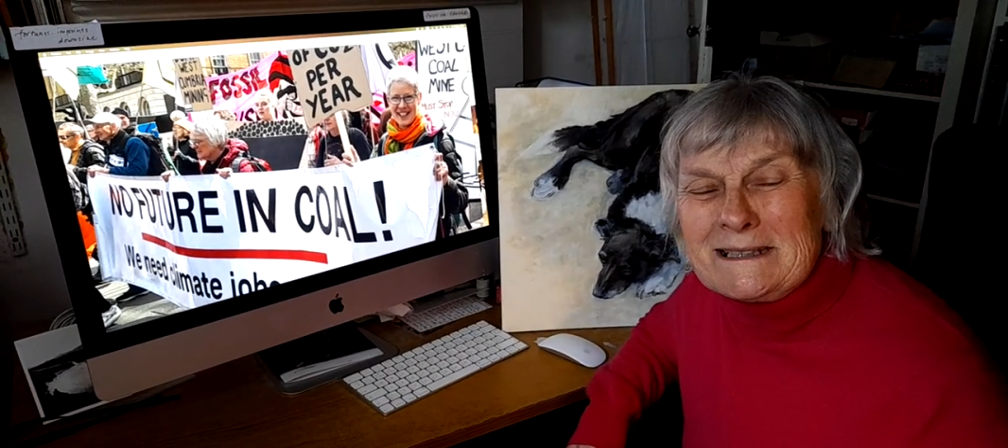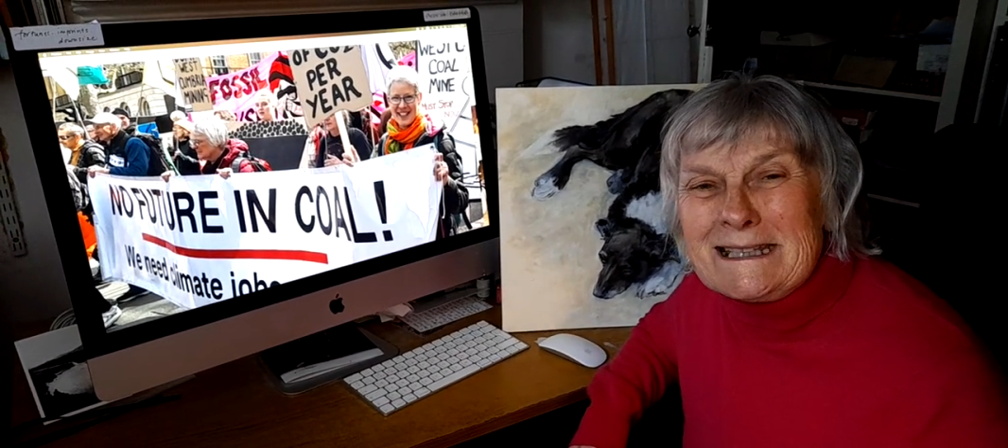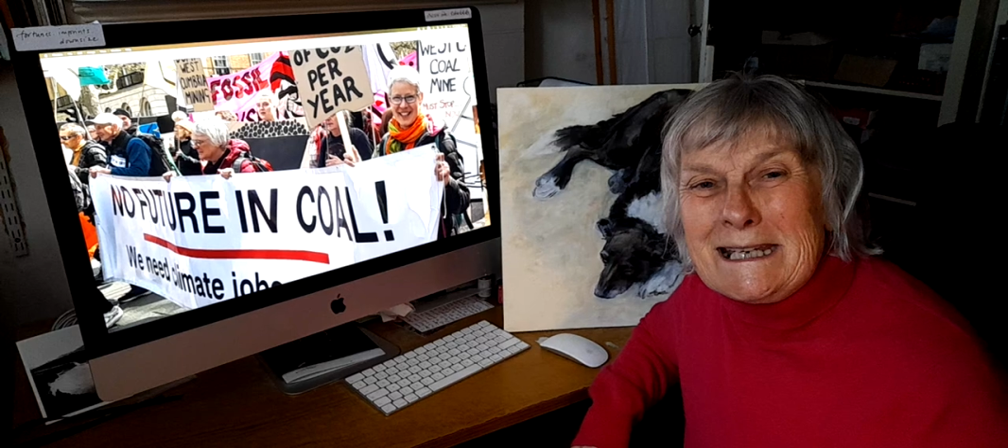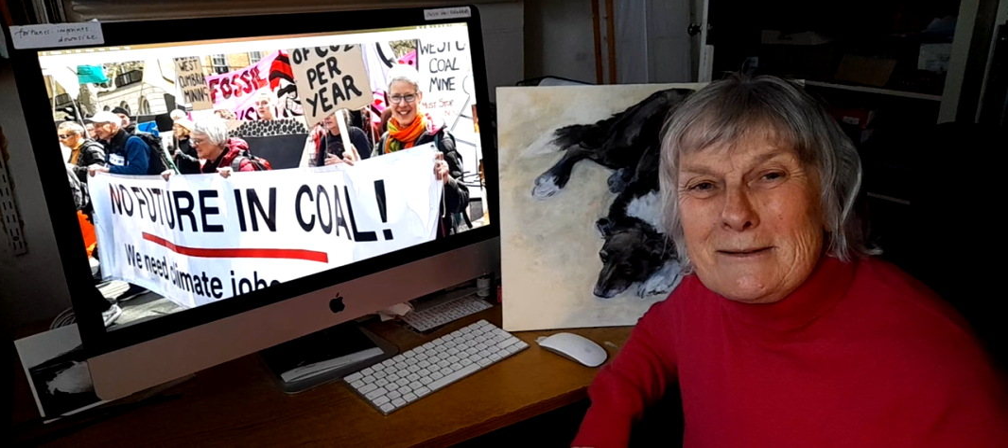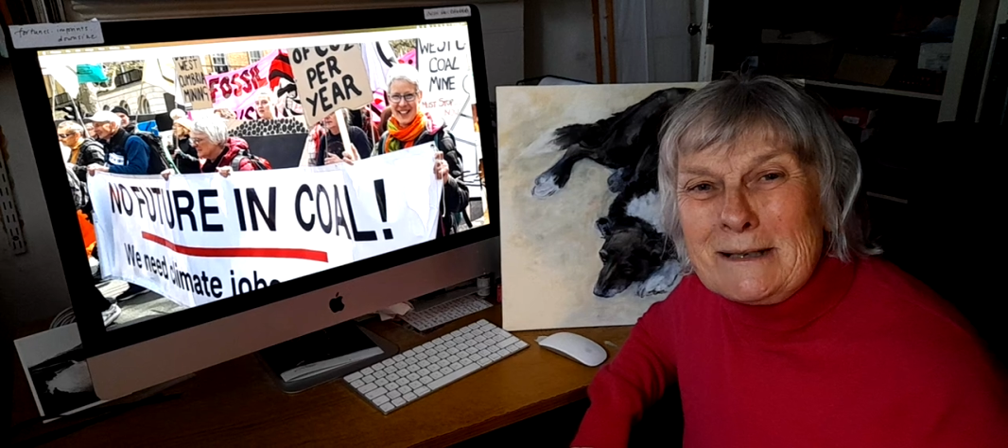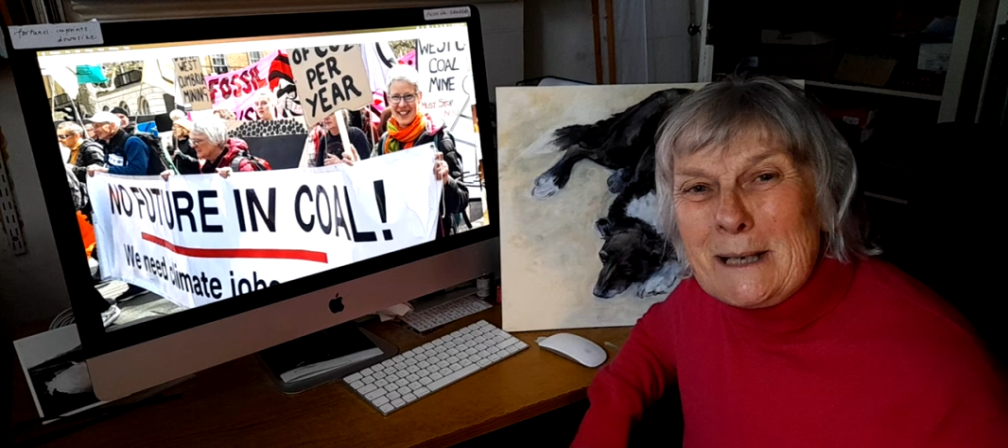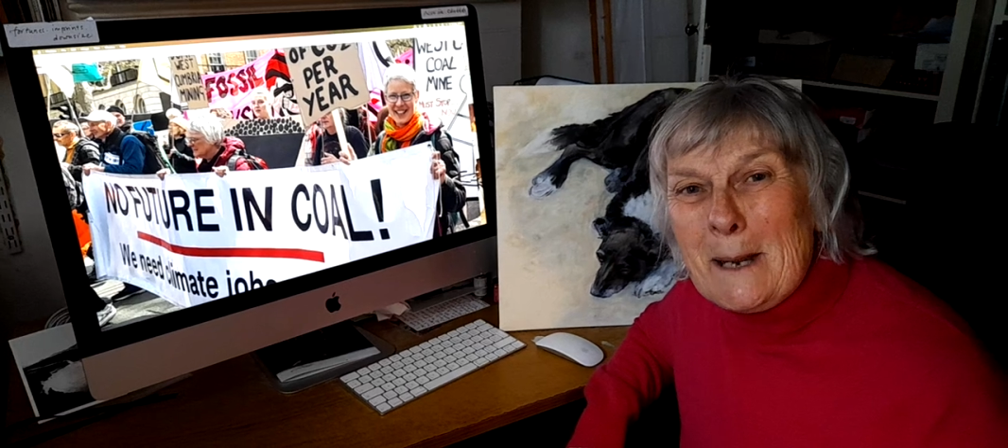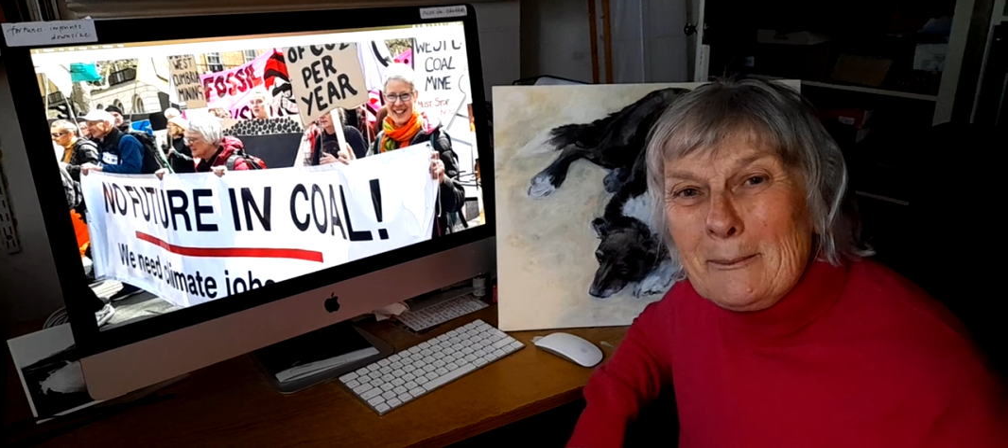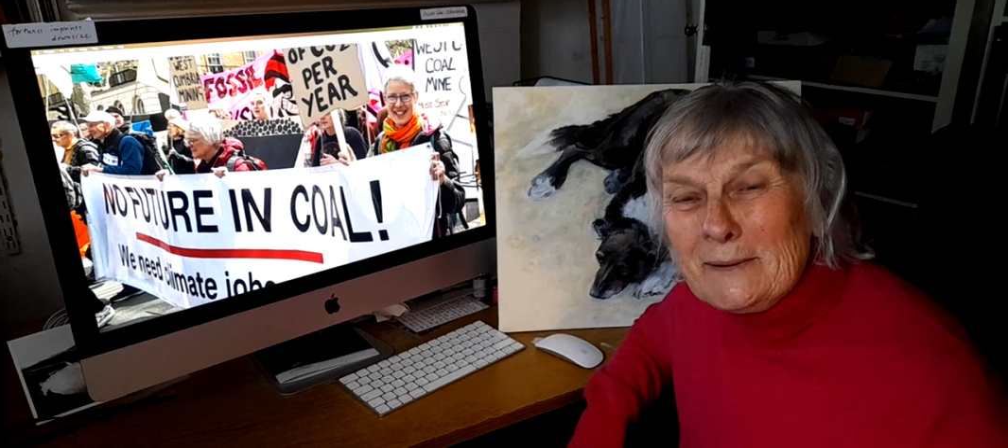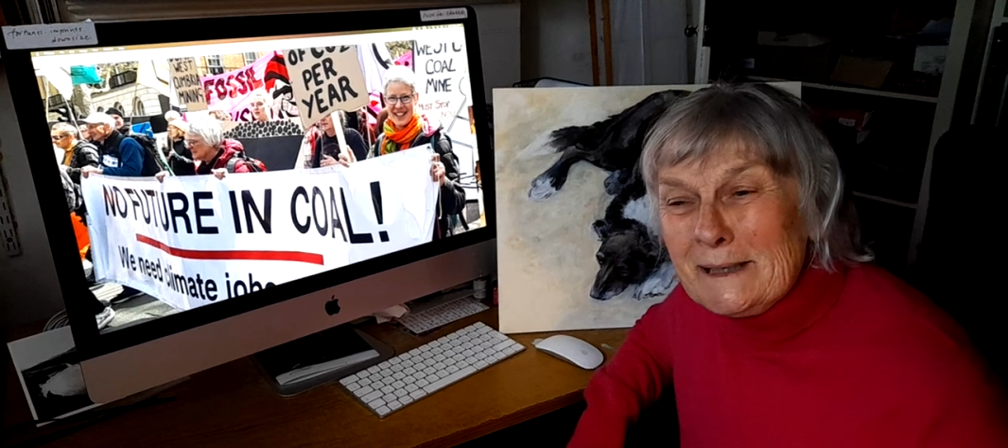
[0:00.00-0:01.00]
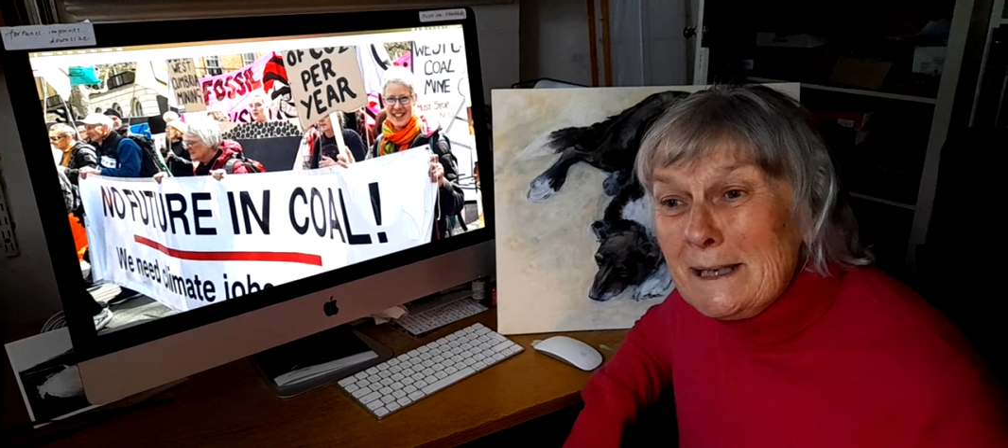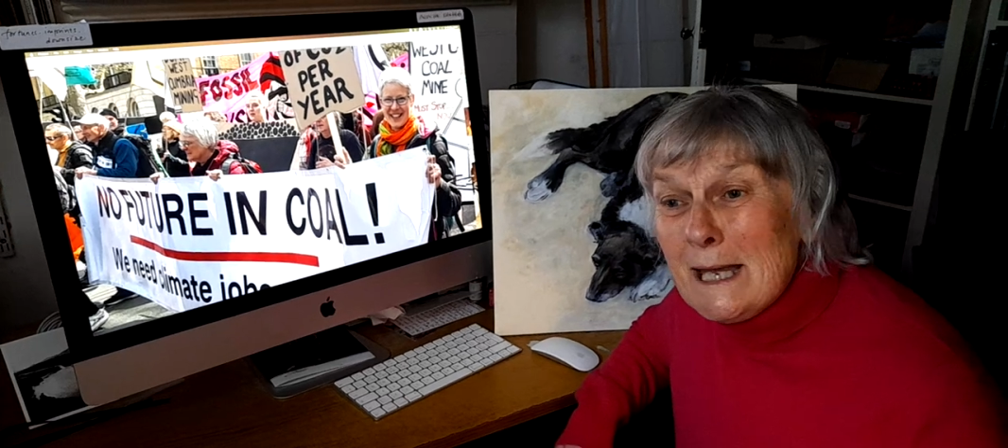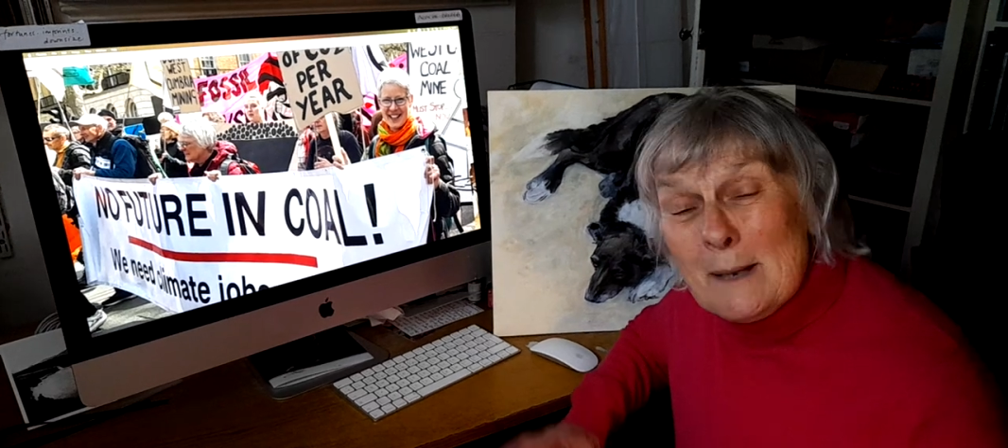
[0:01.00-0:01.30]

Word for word: us here in Cumbria.